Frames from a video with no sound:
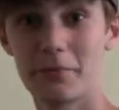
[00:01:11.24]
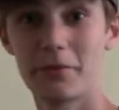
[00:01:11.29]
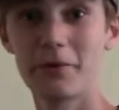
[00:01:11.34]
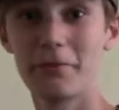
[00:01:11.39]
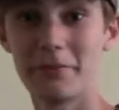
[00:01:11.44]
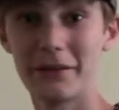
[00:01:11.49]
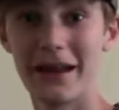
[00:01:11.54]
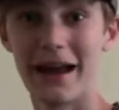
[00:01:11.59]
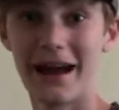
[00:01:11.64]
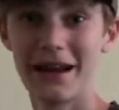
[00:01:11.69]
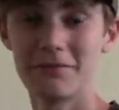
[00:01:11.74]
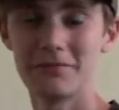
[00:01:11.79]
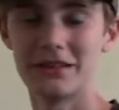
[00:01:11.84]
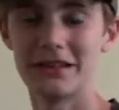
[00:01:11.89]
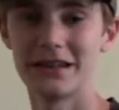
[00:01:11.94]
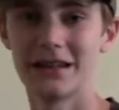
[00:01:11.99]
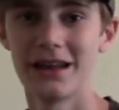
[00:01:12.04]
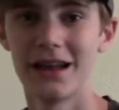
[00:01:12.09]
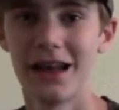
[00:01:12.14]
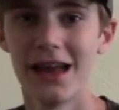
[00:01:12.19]
behind
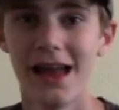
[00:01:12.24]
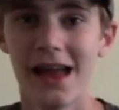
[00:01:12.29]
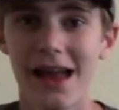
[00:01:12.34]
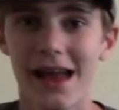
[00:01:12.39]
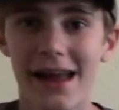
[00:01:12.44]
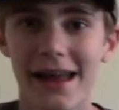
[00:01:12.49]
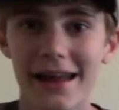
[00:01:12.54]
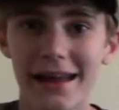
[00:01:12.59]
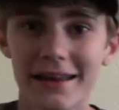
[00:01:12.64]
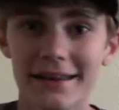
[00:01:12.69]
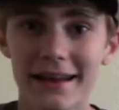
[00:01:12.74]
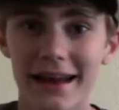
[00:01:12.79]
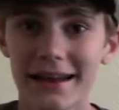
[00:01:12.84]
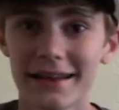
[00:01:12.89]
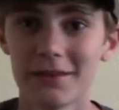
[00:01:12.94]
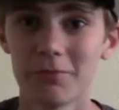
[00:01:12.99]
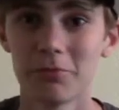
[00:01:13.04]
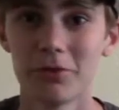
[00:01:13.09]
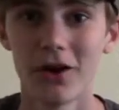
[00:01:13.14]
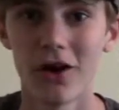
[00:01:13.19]
me, and I
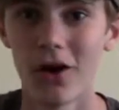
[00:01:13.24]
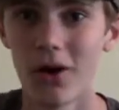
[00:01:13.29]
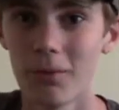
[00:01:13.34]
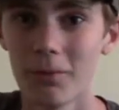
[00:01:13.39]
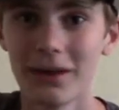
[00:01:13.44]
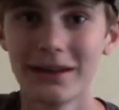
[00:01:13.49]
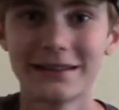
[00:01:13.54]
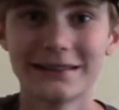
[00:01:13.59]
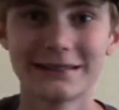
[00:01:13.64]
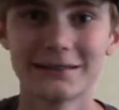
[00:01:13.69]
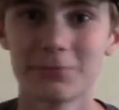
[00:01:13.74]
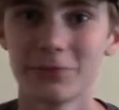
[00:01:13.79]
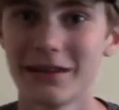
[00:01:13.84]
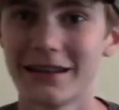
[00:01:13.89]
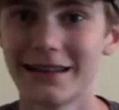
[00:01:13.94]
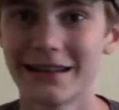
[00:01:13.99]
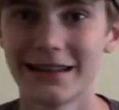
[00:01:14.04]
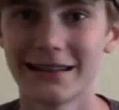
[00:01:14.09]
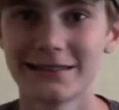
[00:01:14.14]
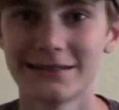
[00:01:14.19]
can put all my
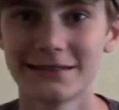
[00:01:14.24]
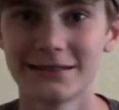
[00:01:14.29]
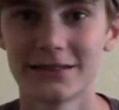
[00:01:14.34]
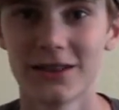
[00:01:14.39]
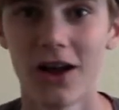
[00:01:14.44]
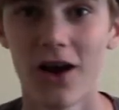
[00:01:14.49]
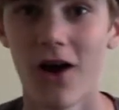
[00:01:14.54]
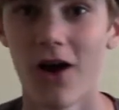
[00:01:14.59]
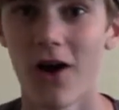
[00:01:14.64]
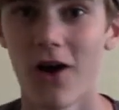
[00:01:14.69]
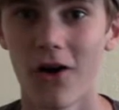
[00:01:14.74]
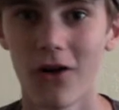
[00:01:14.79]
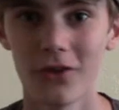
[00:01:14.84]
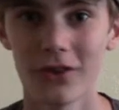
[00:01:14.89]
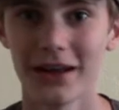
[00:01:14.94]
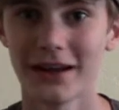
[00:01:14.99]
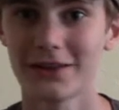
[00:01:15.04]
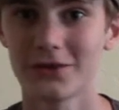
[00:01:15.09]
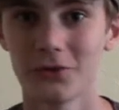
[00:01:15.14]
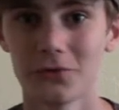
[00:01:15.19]
display cases, all
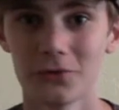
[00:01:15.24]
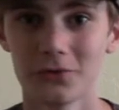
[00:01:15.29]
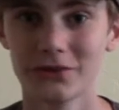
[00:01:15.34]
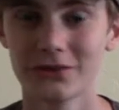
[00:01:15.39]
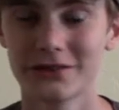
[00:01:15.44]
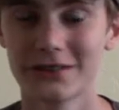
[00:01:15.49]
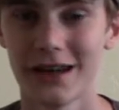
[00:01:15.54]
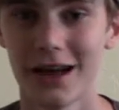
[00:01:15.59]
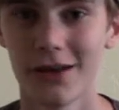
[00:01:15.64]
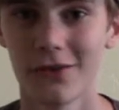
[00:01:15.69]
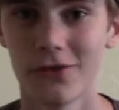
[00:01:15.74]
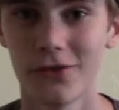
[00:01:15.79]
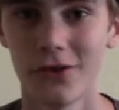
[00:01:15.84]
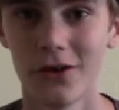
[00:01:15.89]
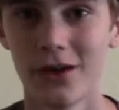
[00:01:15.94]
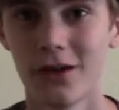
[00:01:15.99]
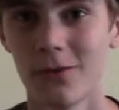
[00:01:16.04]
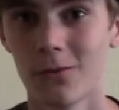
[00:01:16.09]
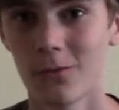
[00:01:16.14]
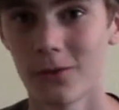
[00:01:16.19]
that cool stuff
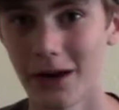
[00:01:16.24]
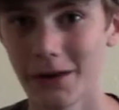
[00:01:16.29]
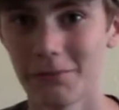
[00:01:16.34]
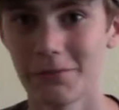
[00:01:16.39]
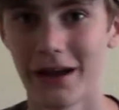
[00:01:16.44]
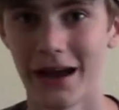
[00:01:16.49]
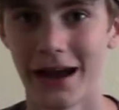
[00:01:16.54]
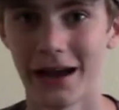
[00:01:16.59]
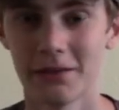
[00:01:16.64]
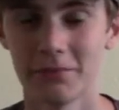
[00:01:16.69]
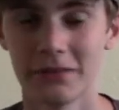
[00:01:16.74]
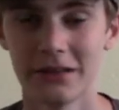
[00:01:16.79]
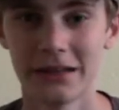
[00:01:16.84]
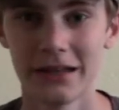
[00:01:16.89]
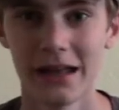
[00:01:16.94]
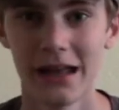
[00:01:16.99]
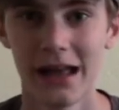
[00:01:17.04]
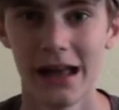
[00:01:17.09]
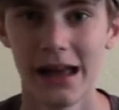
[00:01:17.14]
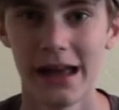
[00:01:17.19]
right behind me.
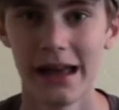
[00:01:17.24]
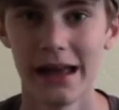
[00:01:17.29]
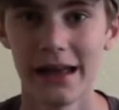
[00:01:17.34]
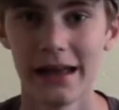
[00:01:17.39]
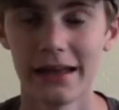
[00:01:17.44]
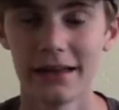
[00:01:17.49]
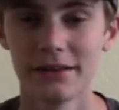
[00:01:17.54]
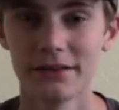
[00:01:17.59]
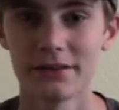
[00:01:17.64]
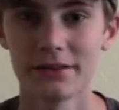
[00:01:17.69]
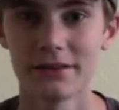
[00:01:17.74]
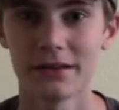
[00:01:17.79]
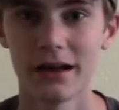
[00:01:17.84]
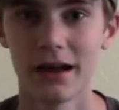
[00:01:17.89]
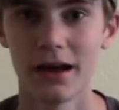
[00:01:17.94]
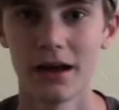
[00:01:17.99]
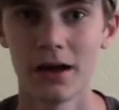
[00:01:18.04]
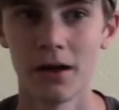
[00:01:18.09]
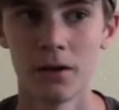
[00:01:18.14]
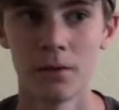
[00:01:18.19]
And
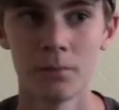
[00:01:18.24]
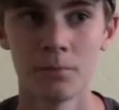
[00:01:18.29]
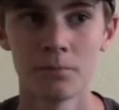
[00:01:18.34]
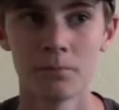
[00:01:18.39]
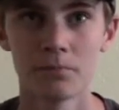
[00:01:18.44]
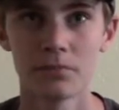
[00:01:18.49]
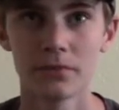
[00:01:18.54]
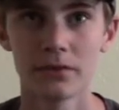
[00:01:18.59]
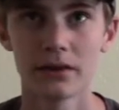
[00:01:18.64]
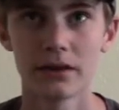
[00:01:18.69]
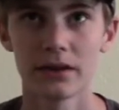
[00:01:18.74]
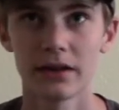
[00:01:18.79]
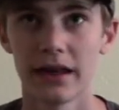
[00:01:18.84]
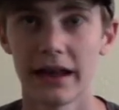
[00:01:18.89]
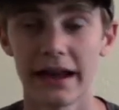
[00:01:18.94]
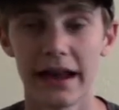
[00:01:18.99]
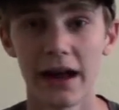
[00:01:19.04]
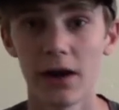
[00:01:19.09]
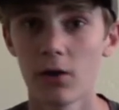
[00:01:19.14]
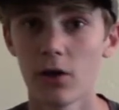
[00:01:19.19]

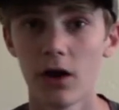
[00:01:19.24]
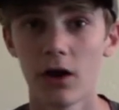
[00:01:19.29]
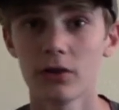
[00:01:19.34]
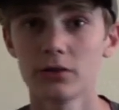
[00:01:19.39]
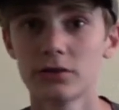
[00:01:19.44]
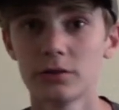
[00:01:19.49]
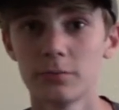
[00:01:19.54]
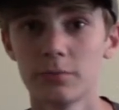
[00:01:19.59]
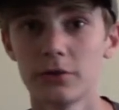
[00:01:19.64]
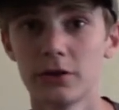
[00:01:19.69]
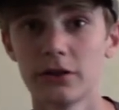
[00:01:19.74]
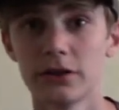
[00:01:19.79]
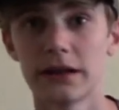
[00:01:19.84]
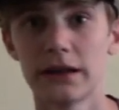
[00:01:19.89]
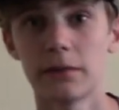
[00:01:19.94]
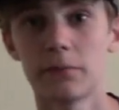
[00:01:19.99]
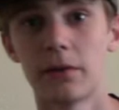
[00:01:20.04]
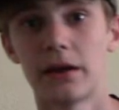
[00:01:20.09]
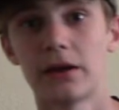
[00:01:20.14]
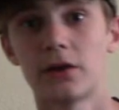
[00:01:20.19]
like I would also put
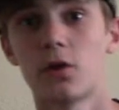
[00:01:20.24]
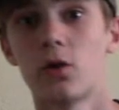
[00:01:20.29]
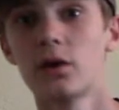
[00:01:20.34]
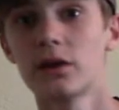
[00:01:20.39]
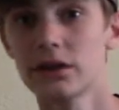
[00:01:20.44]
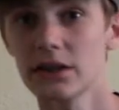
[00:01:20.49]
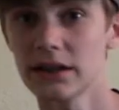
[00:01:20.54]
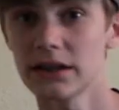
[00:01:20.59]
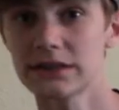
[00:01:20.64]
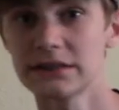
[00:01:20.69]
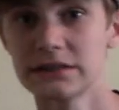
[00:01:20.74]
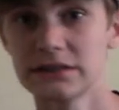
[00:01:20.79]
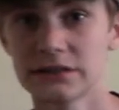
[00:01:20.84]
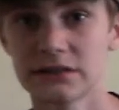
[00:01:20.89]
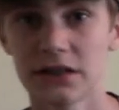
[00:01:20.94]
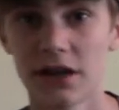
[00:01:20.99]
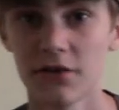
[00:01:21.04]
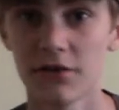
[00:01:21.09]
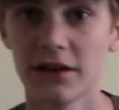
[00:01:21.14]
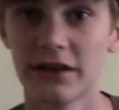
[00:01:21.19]
like my coin collecting
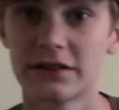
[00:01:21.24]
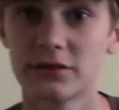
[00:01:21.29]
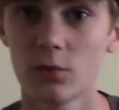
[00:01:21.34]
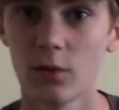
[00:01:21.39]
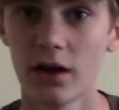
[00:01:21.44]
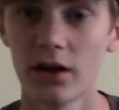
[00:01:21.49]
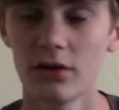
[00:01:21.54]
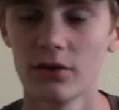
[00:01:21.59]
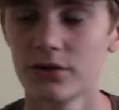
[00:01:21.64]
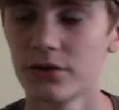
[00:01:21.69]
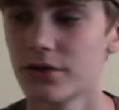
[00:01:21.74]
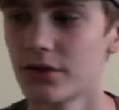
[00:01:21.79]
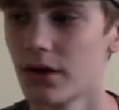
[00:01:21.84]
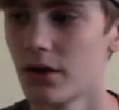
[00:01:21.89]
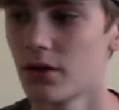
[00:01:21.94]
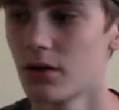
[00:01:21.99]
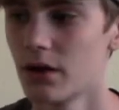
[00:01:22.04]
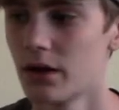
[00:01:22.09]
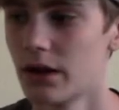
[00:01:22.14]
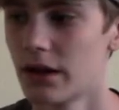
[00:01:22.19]
stuff as well.
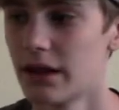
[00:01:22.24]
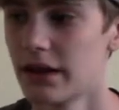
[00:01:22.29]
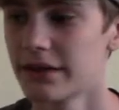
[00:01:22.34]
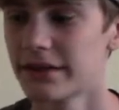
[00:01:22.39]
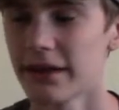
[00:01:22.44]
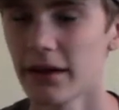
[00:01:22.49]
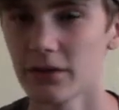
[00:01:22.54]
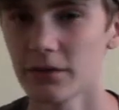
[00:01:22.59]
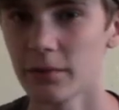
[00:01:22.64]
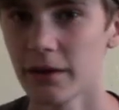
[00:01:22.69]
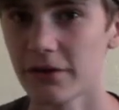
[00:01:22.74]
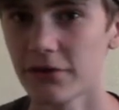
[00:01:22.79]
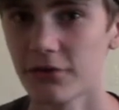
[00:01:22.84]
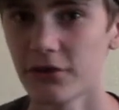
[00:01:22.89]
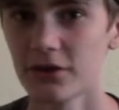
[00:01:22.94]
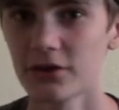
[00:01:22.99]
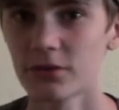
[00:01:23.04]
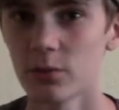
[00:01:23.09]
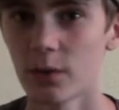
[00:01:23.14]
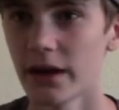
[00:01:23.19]
So that was my
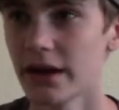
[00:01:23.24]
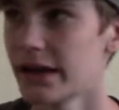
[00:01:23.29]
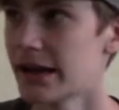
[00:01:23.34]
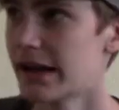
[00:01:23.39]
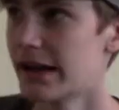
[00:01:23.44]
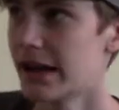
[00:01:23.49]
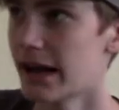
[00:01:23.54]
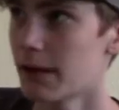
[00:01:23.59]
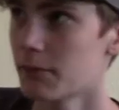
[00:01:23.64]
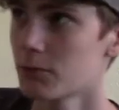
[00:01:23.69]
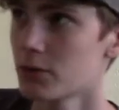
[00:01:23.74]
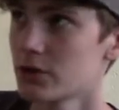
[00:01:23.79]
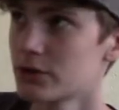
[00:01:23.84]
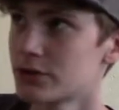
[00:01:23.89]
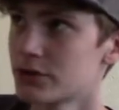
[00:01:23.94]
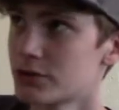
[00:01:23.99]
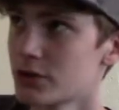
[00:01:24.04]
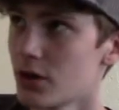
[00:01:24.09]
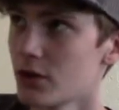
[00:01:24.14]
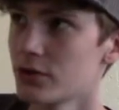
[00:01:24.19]
first way, and I'm going
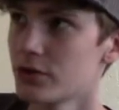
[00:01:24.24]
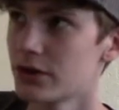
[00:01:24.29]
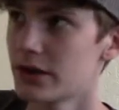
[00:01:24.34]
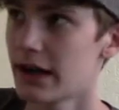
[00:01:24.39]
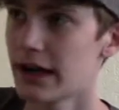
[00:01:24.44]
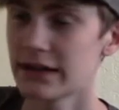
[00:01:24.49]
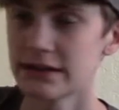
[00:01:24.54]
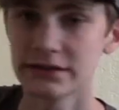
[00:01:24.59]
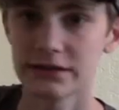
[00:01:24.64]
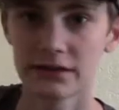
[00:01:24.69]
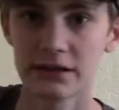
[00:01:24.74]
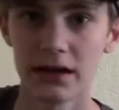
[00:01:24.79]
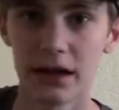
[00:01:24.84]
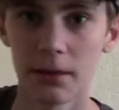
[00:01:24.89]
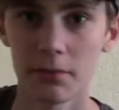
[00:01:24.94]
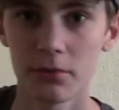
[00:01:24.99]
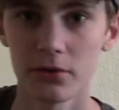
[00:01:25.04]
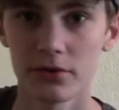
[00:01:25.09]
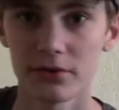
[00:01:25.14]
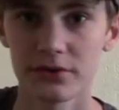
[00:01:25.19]
to show you guys in a
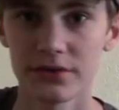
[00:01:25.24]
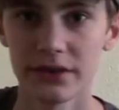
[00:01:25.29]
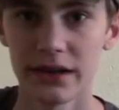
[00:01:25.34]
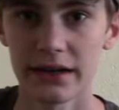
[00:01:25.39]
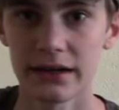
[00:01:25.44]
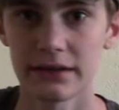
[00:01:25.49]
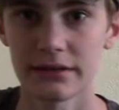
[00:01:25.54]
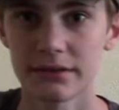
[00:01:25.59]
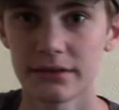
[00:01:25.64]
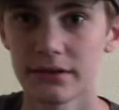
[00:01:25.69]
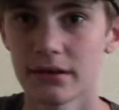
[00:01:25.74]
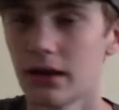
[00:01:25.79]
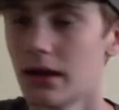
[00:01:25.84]
couple of seconds